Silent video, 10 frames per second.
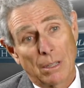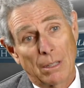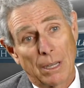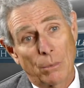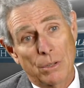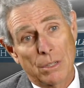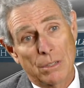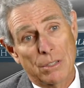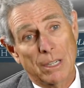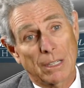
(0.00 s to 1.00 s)
there was a
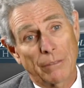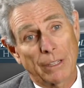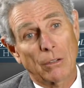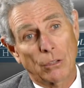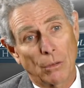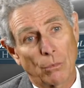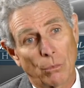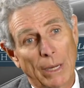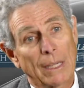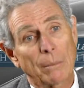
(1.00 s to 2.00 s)
significant or
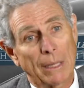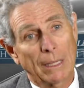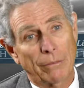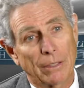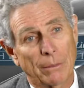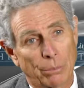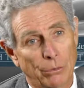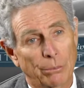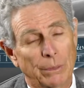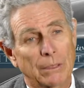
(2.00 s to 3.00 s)
really meaningful
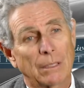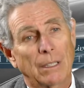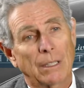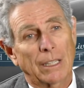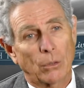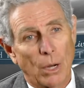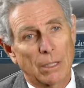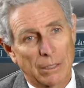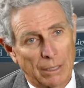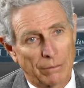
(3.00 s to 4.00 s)
improvement in
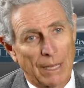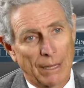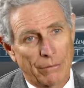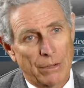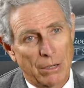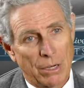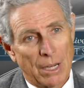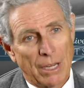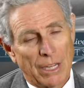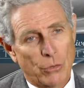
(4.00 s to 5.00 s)
quality of life. So
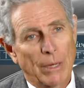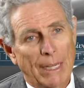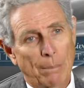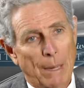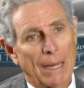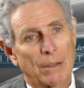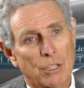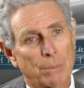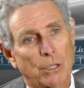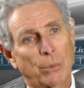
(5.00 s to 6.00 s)
it's really a
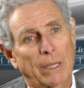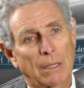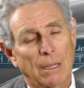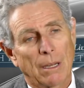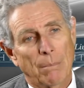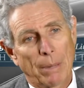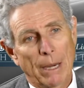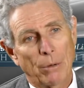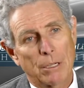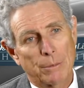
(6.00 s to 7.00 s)
balance between
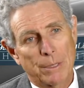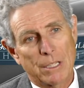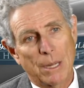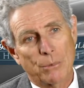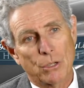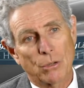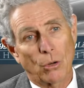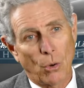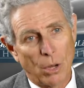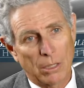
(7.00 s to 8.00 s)
parents' perception
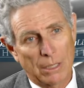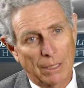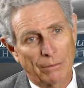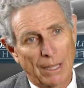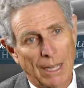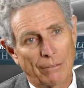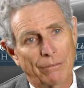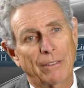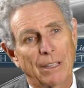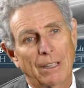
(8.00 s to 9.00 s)
or quality of
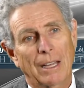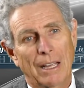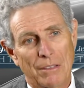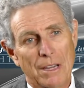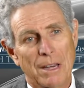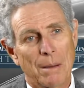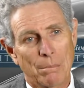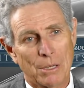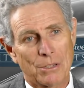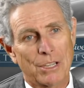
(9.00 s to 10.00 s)
life and the
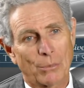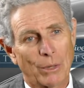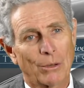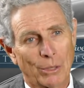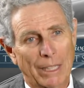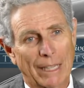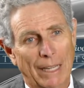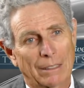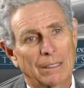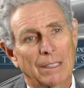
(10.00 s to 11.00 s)
numbers that we're looking
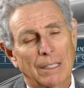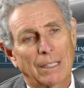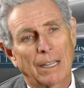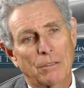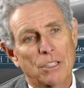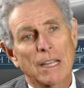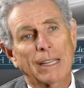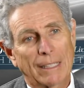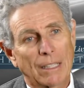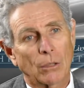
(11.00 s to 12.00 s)
at. And this
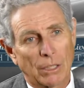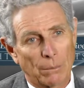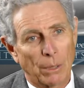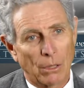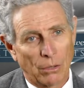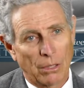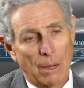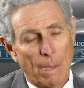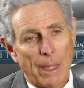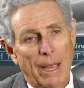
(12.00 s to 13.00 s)
study did look at both
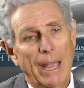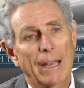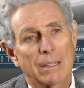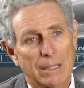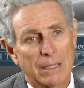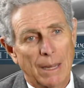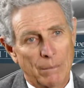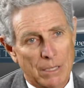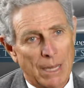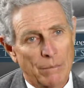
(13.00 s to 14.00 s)
and did
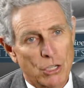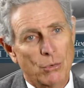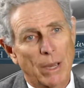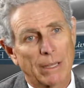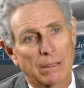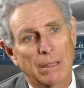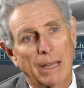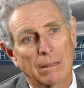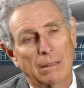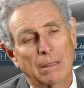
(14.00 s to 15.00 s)
dem- demonstrate
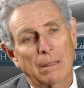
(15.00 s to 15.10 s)
that